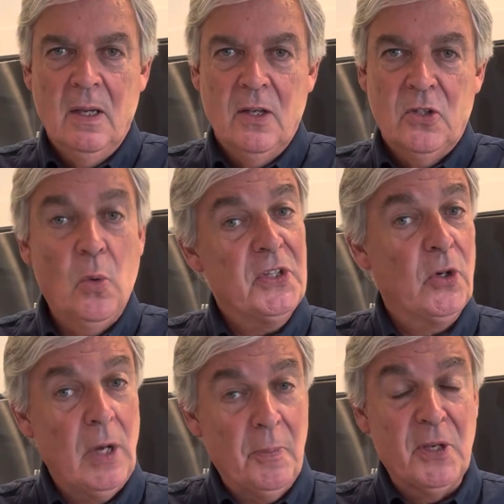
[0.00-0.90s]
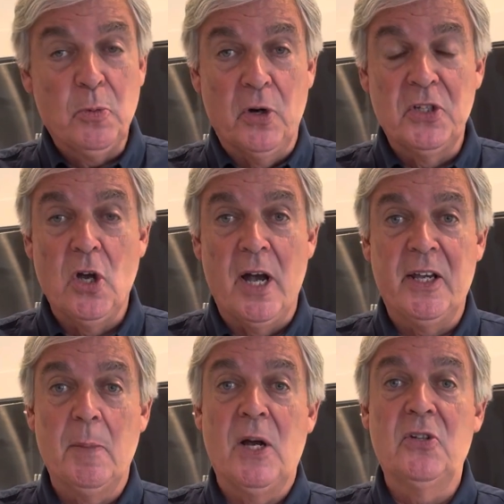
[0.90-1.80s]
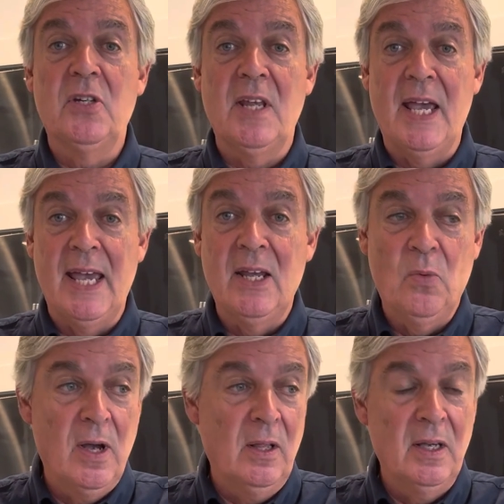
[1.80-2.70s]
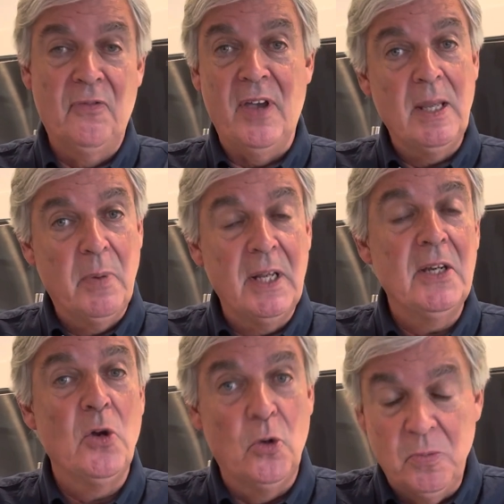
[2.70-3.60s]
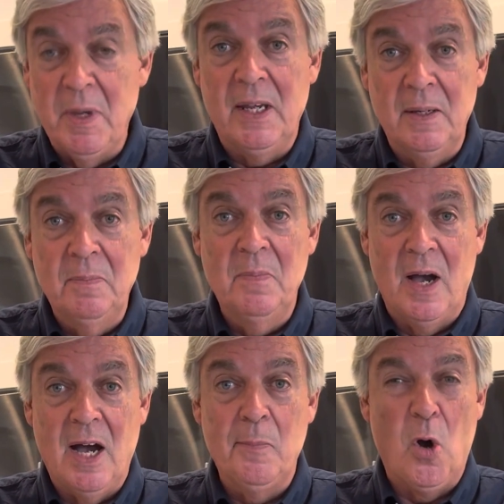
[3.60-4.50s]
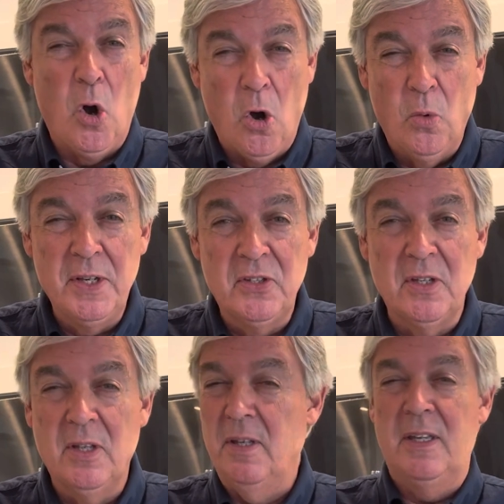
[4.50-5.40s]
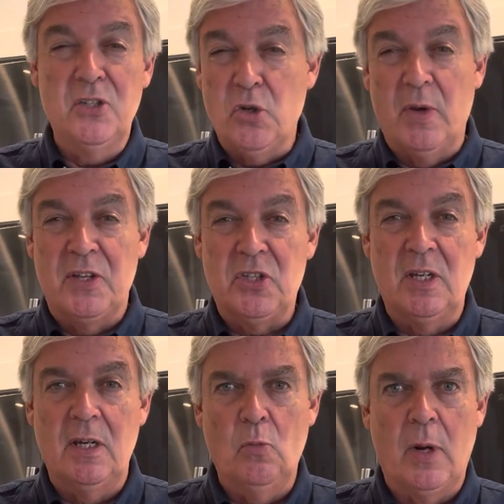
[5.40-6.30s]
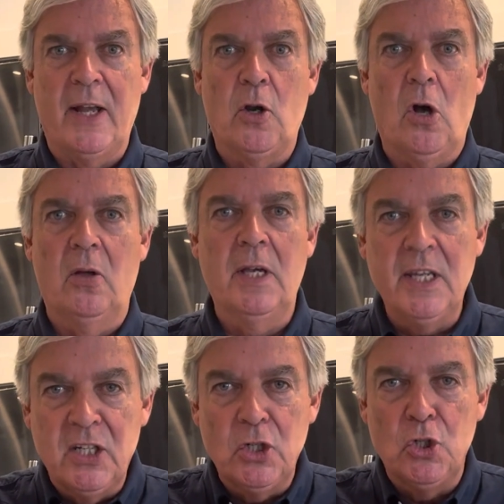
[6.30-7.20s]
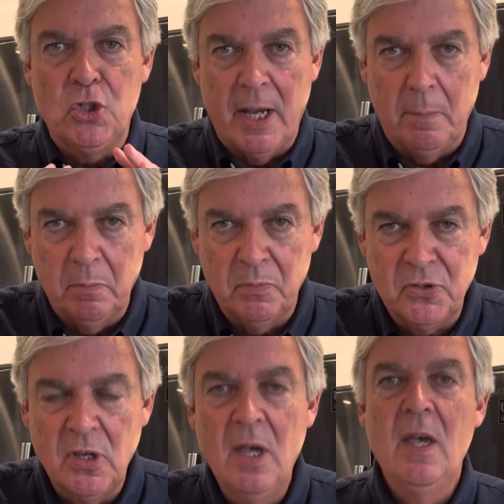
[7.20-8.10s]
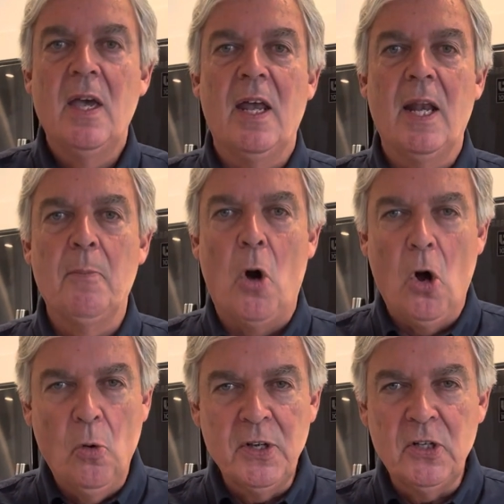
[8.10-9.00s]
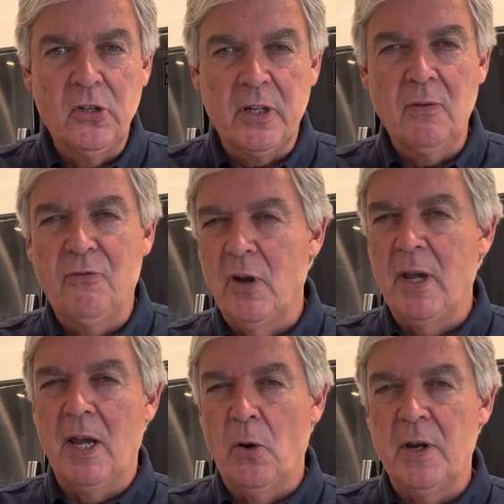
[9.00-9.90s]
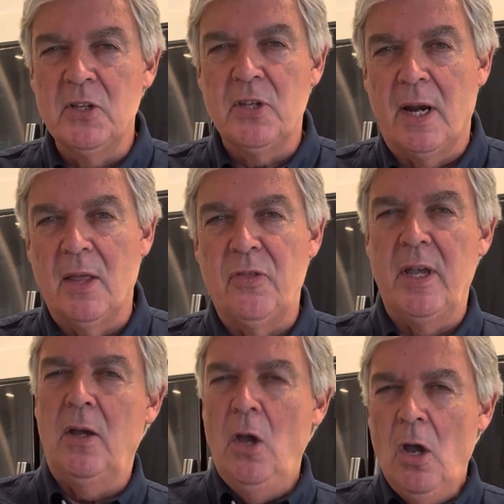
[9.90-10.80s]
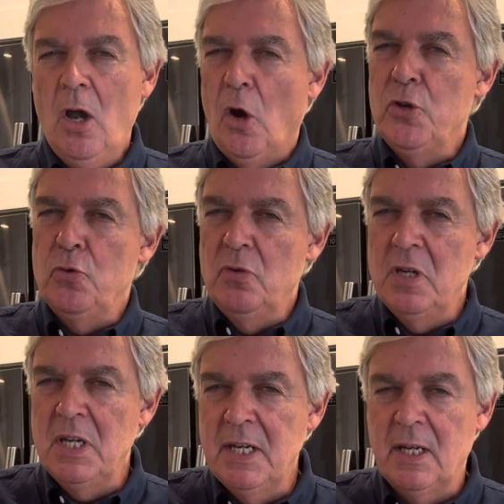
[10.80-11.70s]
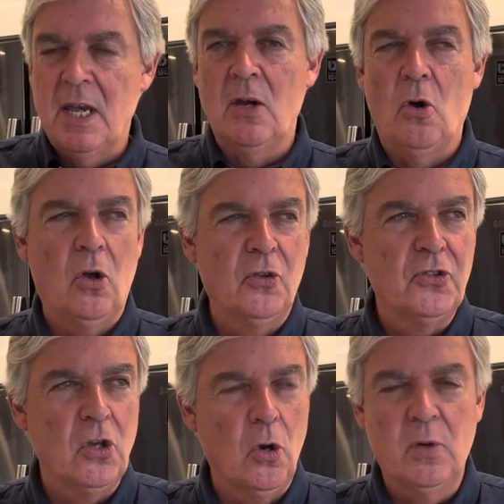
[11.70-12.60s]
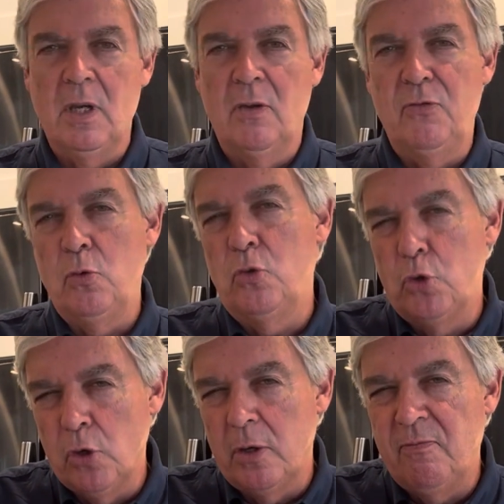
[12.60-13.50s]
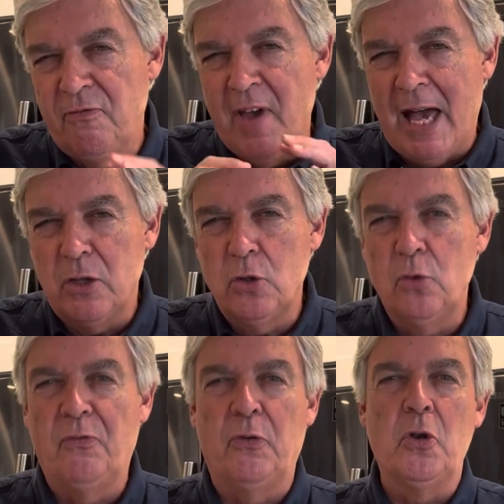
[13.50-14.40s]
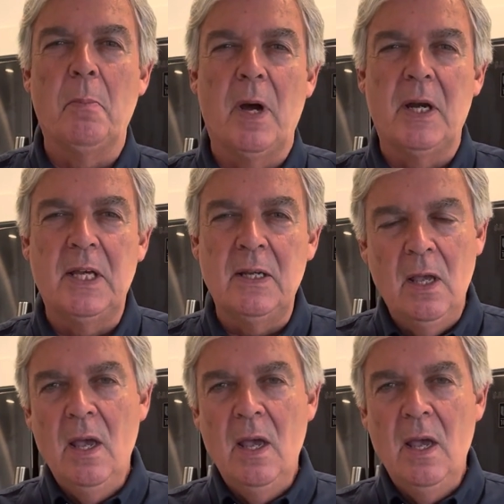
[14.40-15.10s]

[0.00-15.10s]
So what's the Grape Explorer talking about today? Well, if anybody knows me, I'm always interested in what I call hidden gems. And I'm always looking for areas that I think are unique and also give you good value for your money